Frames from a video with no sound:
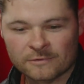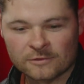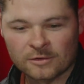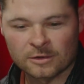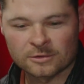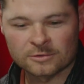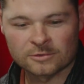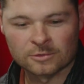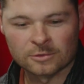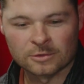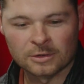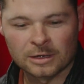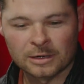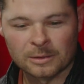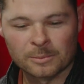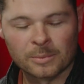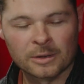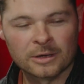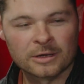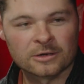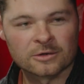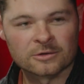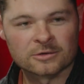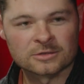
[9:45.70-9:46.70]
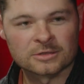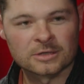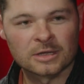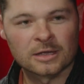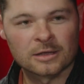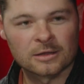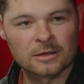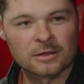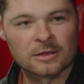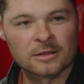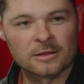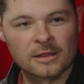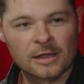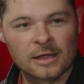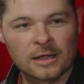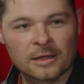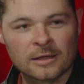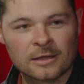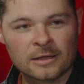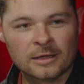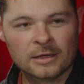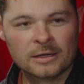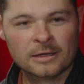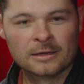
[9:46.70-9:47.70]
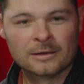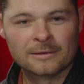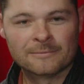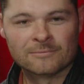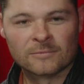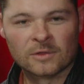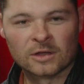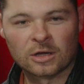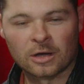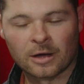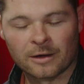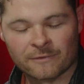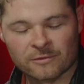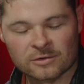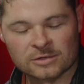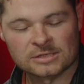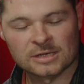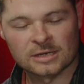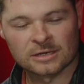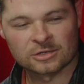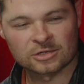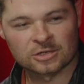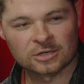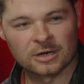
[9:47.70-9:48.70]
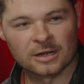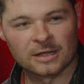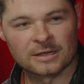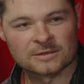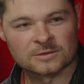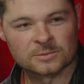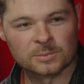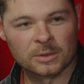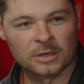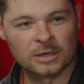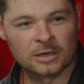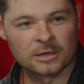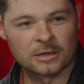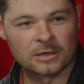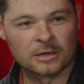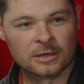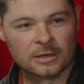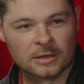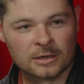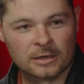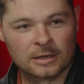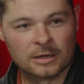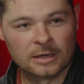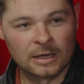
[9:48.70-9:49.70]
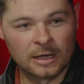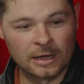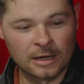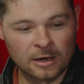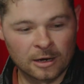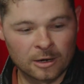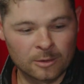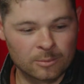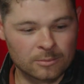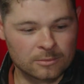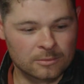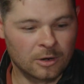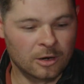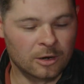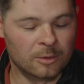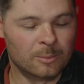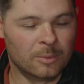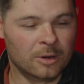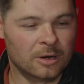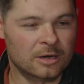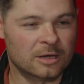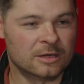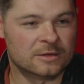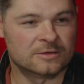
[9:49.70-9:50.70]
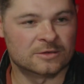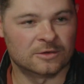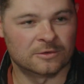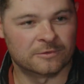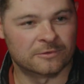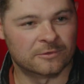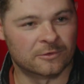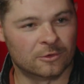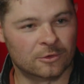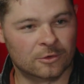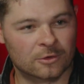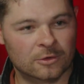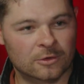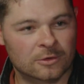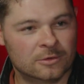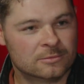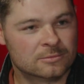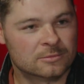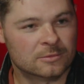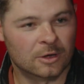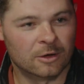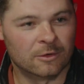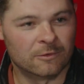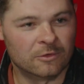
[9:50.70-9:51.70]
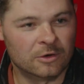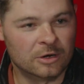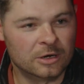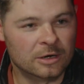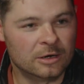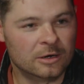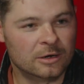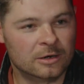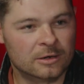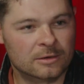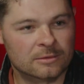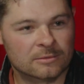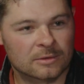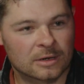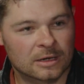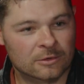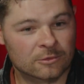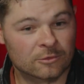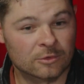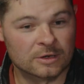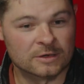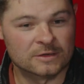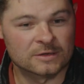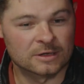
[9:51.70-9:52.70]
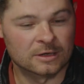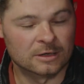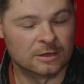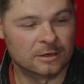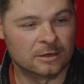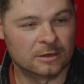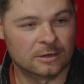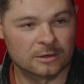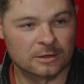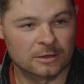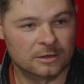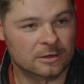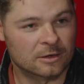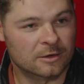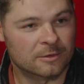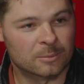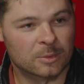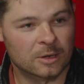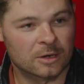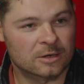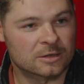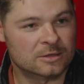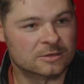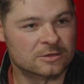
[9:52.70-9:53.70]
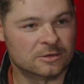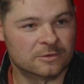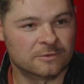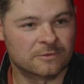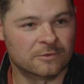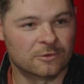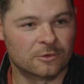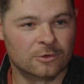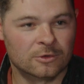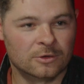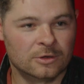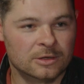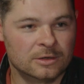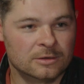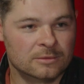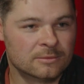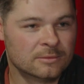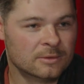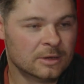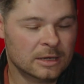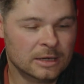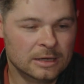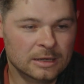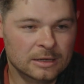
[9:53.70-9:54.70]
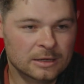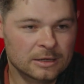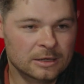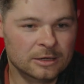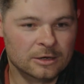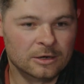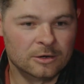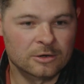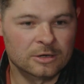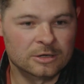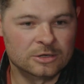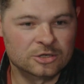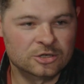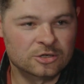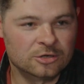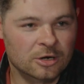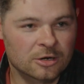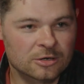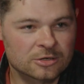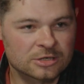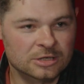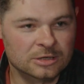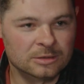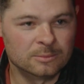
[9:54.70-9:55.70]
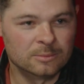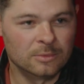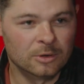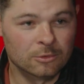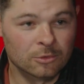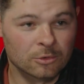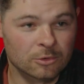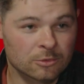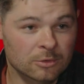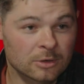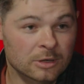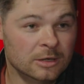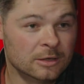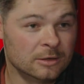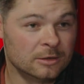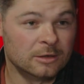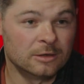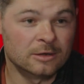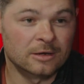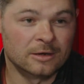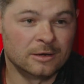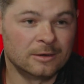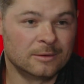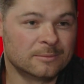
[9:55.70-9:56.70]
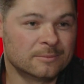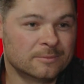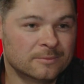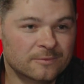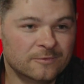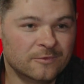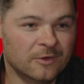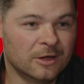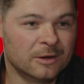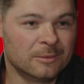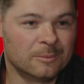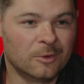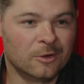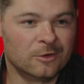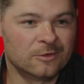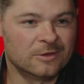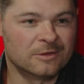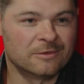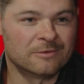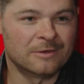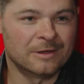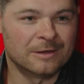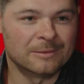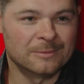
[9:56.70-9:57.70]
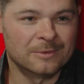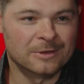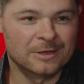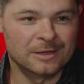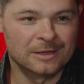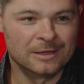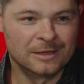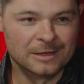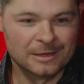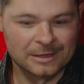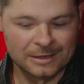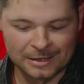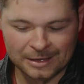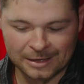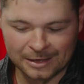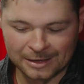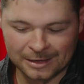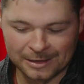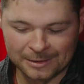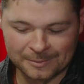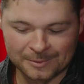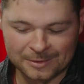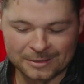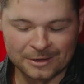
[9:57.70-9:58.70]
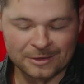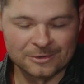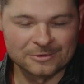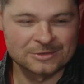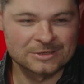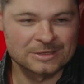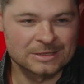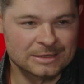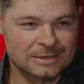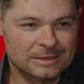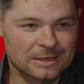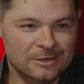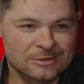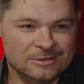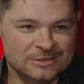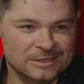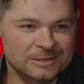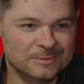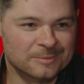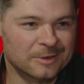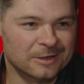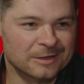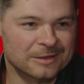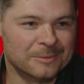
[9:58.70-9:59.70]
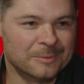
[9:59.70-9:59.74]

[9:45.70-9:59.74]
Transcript: talked to a lot of bankers lately that the conversation has been, hey, our buckets are full over here in retail, and our buckets are full in, you know, construction, but we're really looking to fund multifamily. Yeah. And those seem like the